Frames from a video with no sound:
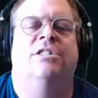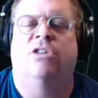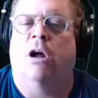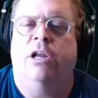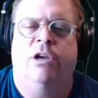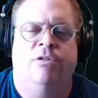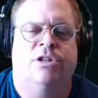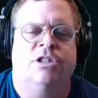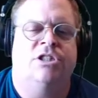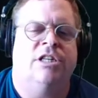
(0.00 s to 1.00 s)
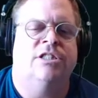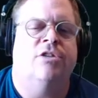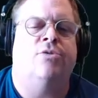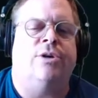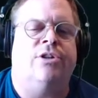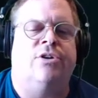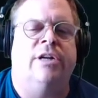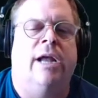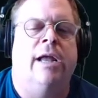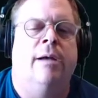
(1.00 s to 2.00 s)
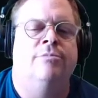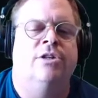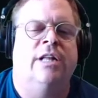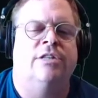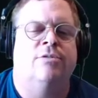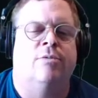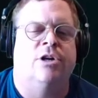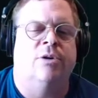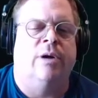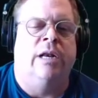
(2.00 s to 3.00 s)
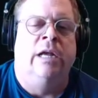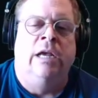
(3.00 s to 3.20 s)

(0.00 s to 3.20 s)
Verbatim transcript: and Donahue suggested 3:30 a.m. So that's what we're doing.